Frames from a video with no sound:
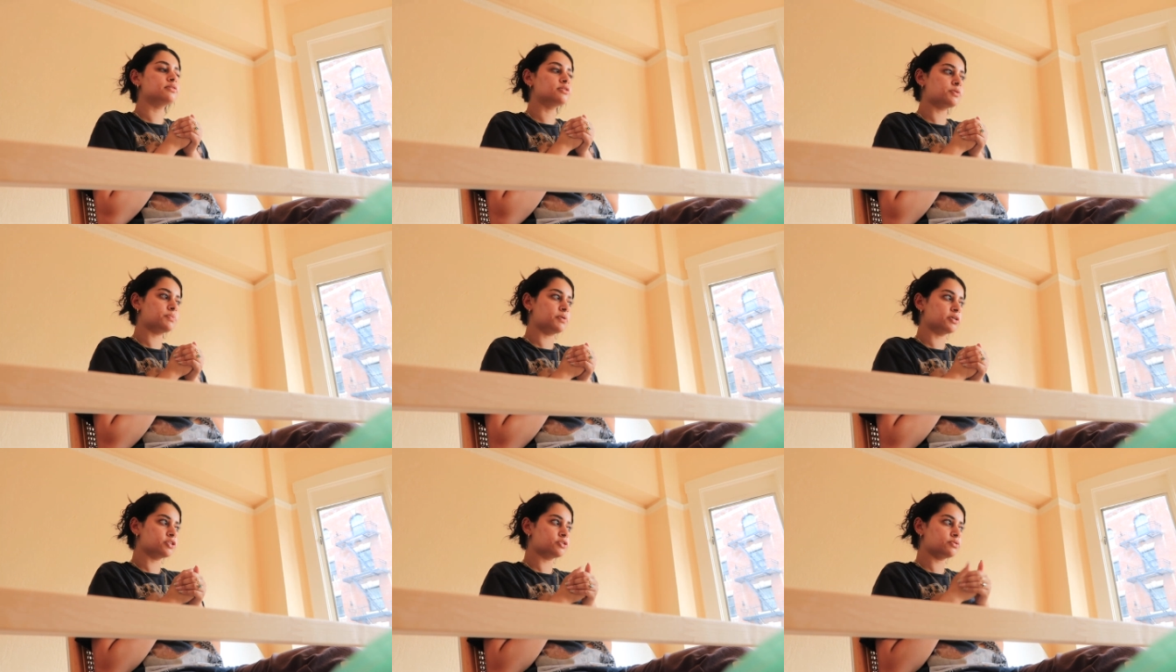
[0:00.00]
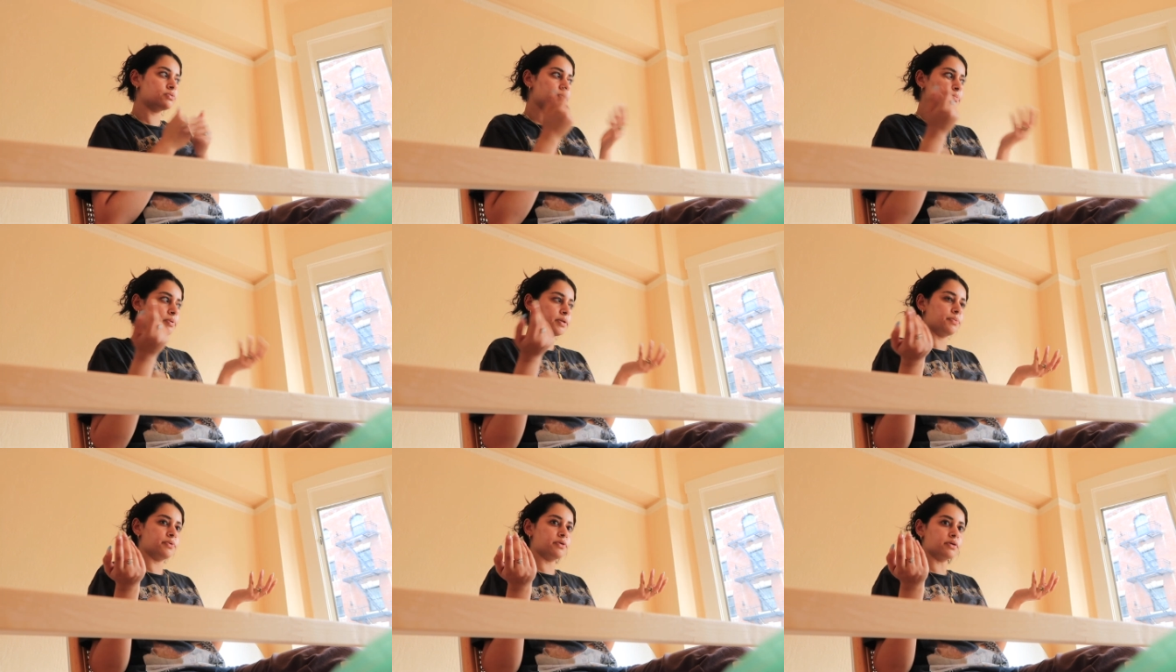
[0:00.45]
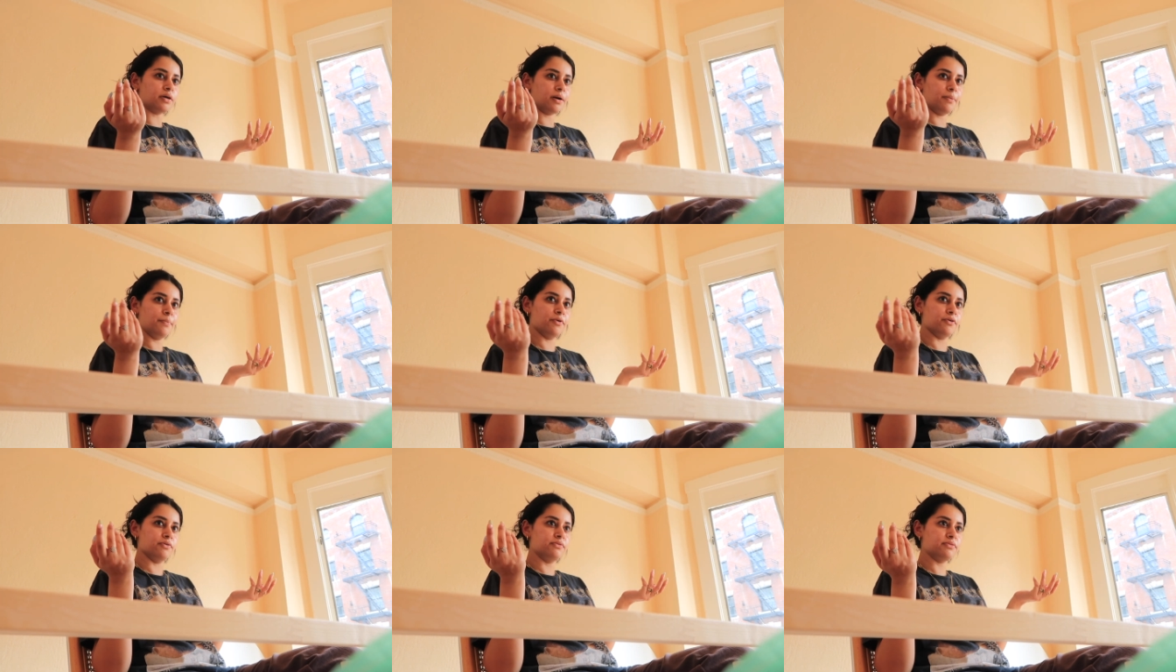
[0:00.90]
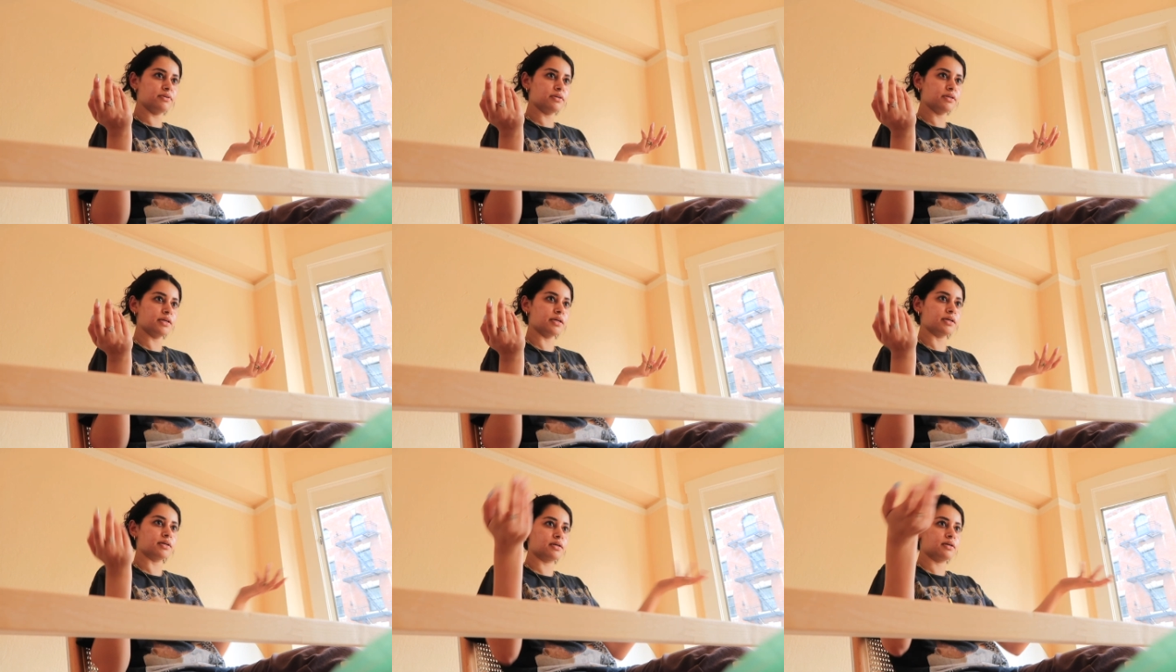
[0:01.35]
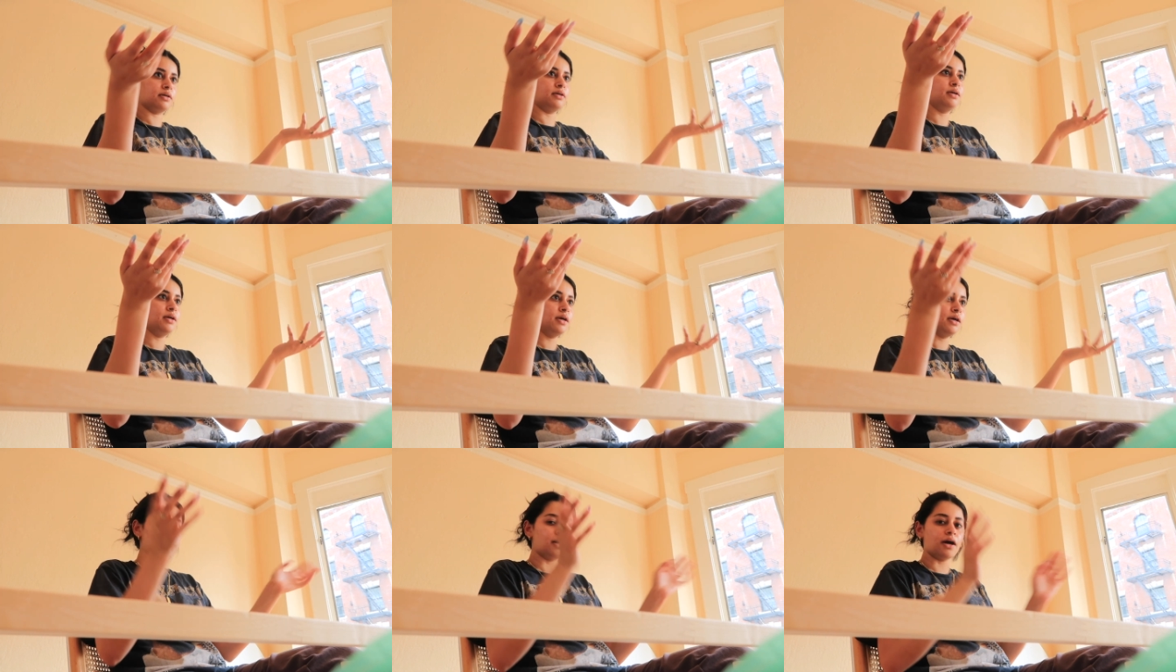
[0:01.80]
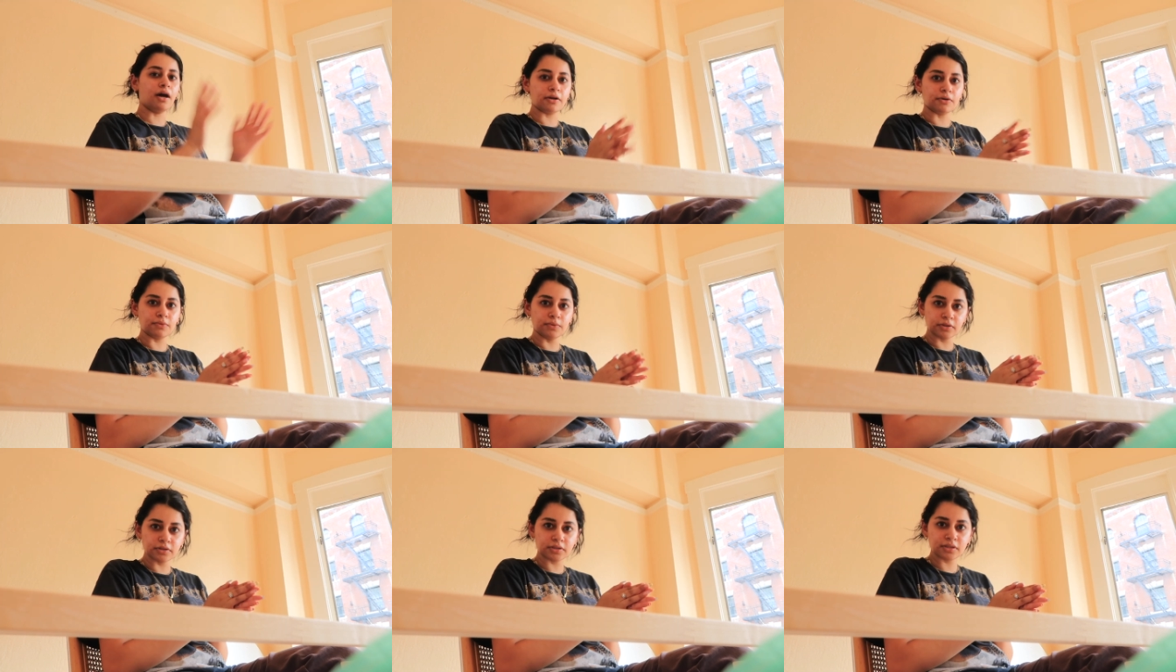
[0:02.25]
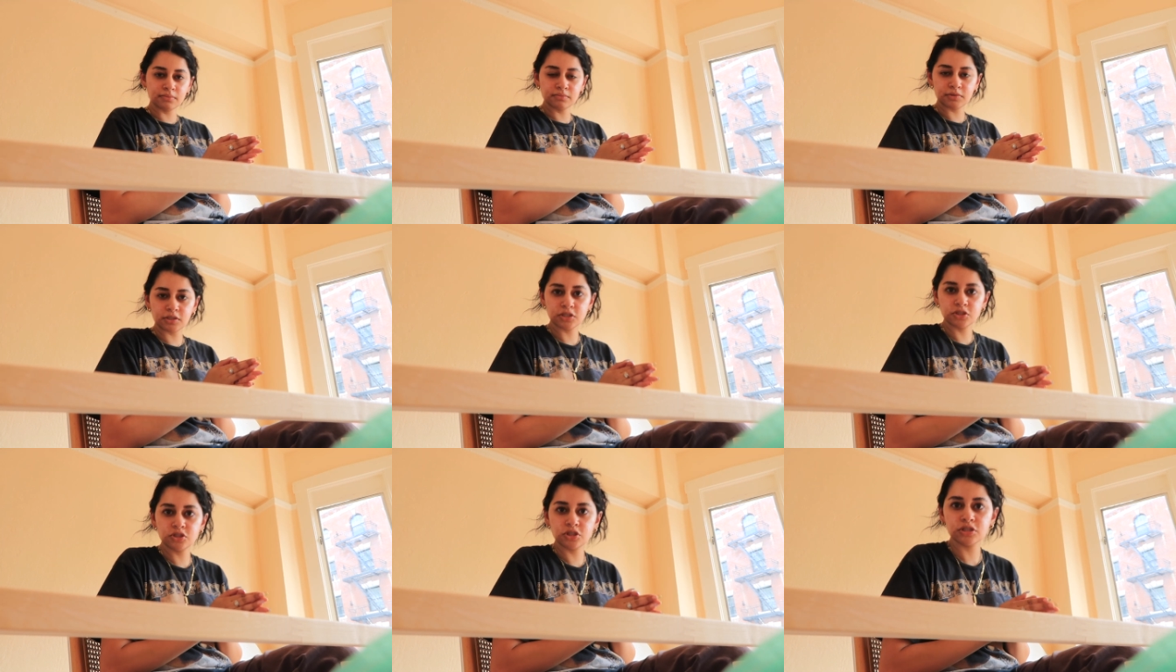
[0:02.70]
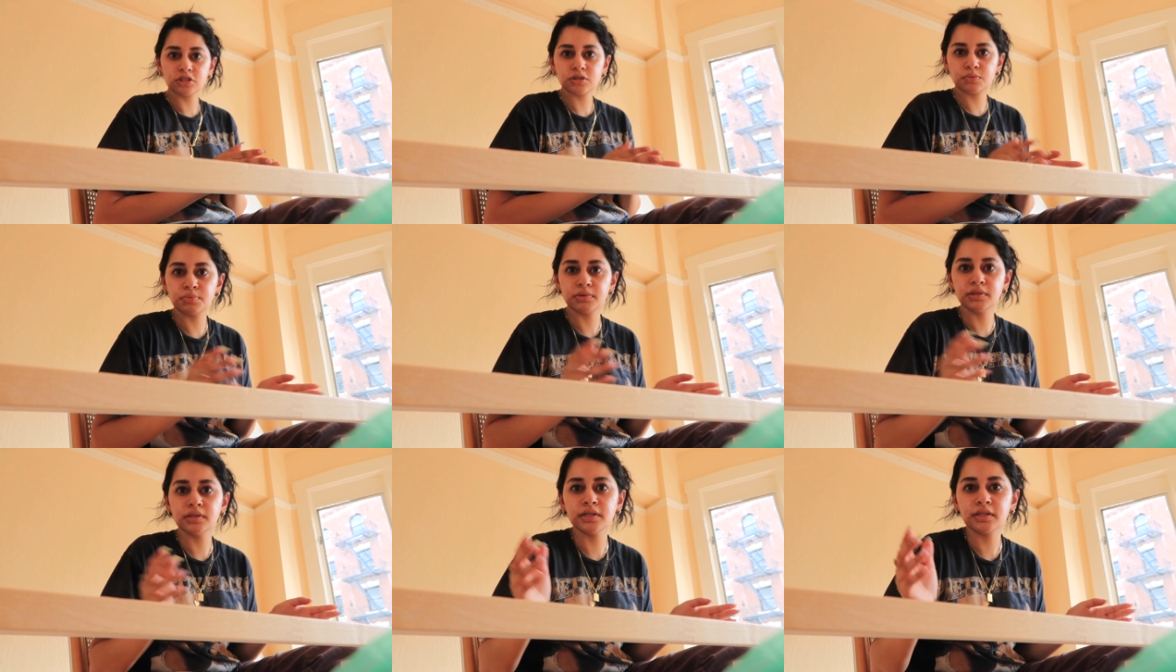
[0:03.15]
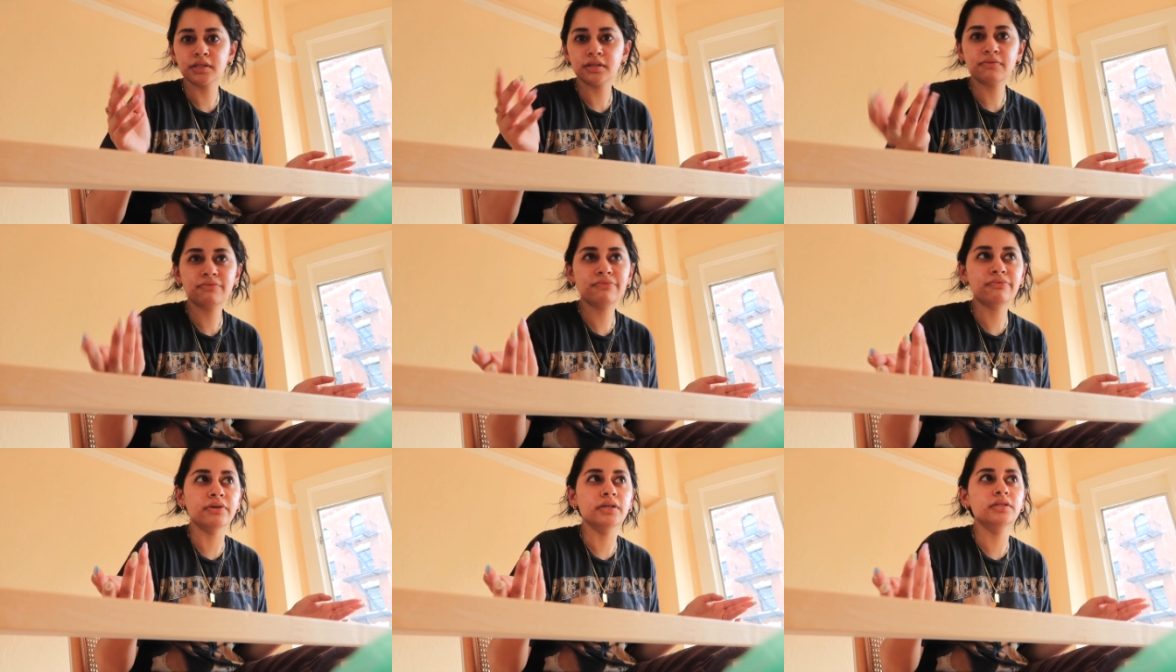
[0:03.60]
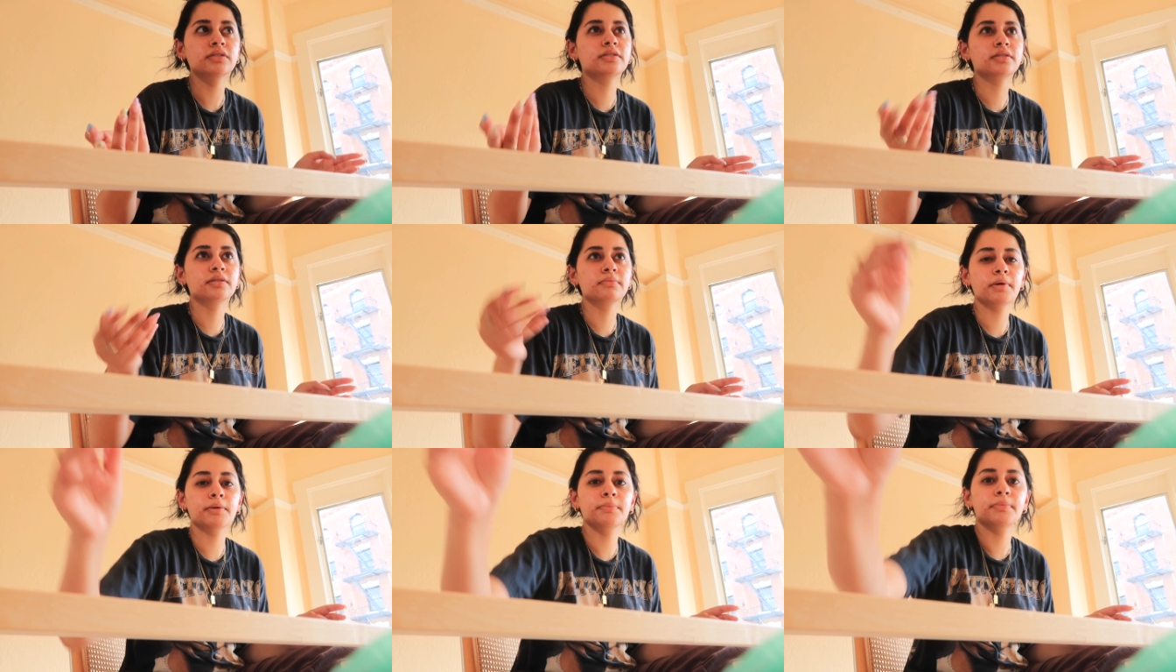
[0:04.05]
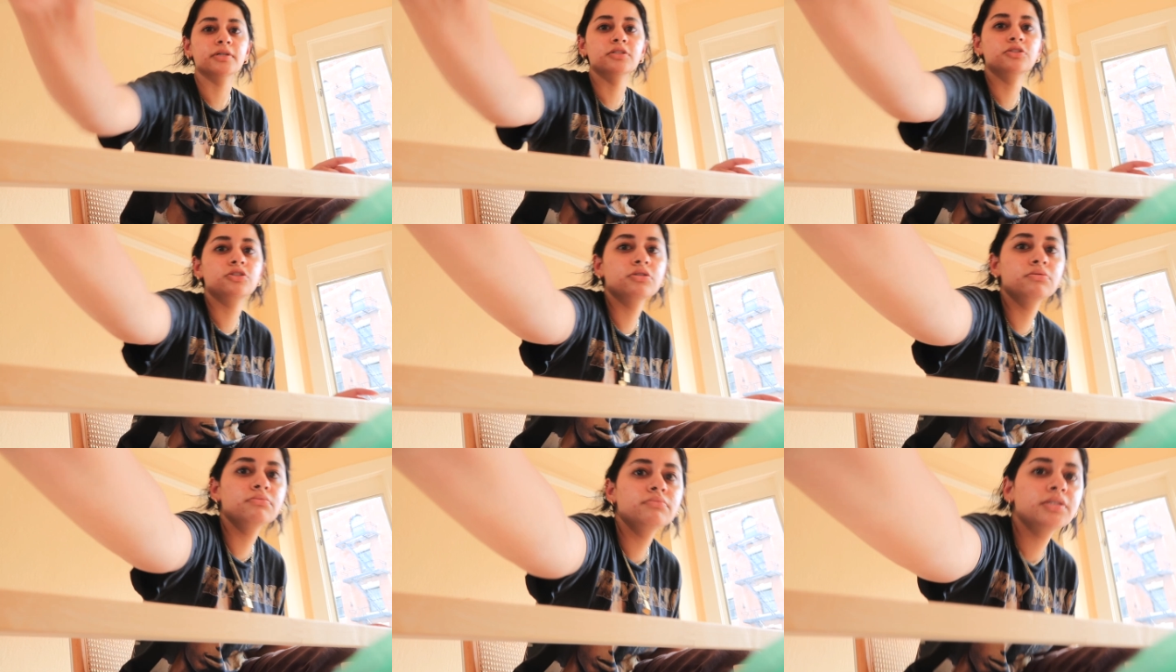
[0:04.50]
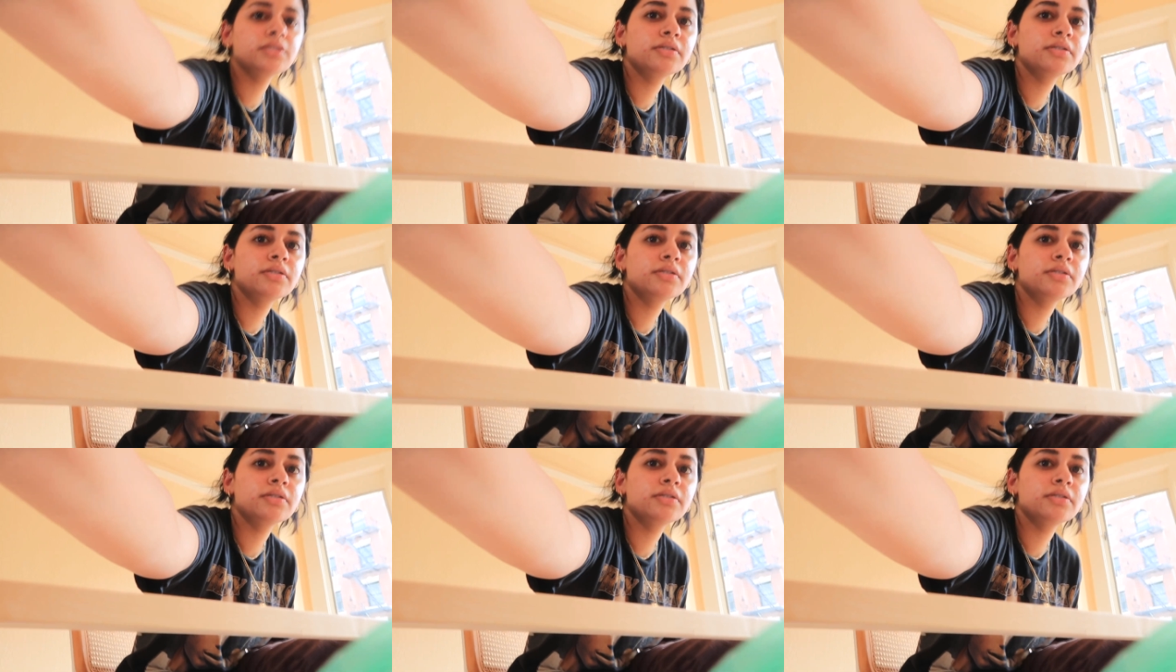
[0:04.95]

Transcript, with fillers: especially when people come over, like I don't want them to just be like facing my bedroom,